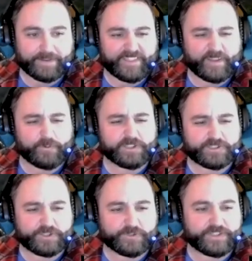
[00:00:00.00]
but I think we'll
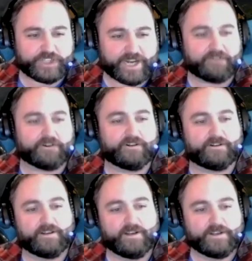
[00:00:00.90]
just do a general